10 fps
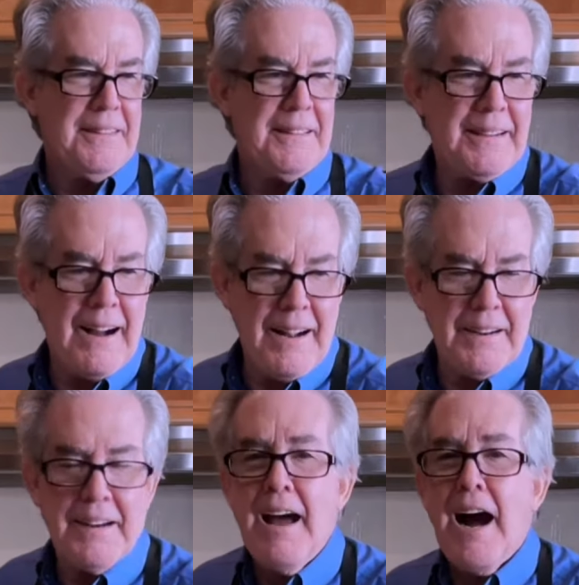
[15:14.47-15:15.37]
got it.
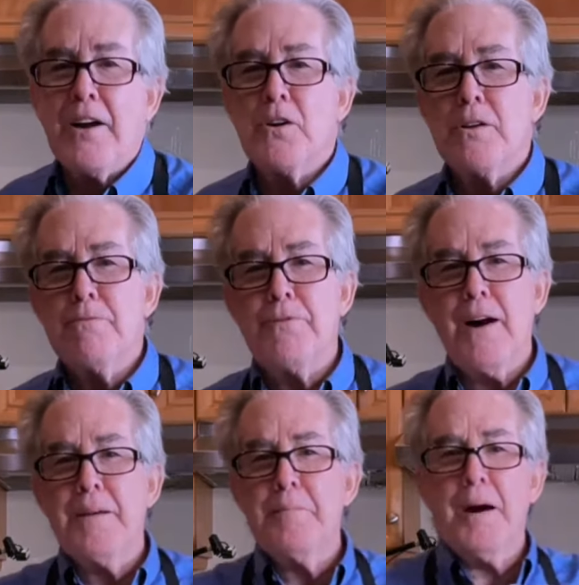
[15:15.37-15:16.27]
I couldn't
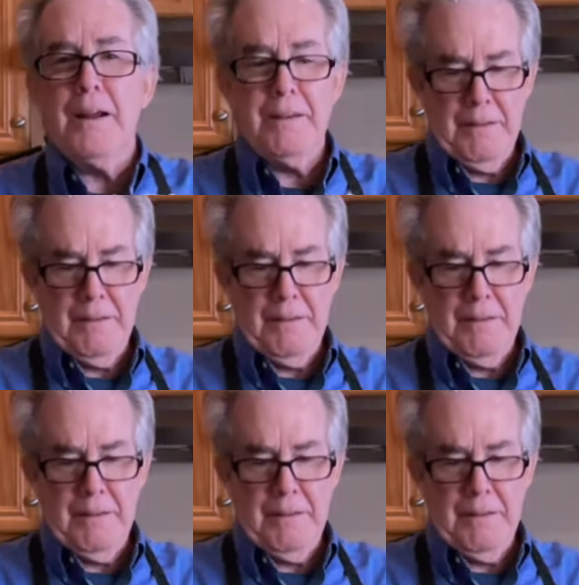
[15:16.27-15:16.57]
find my,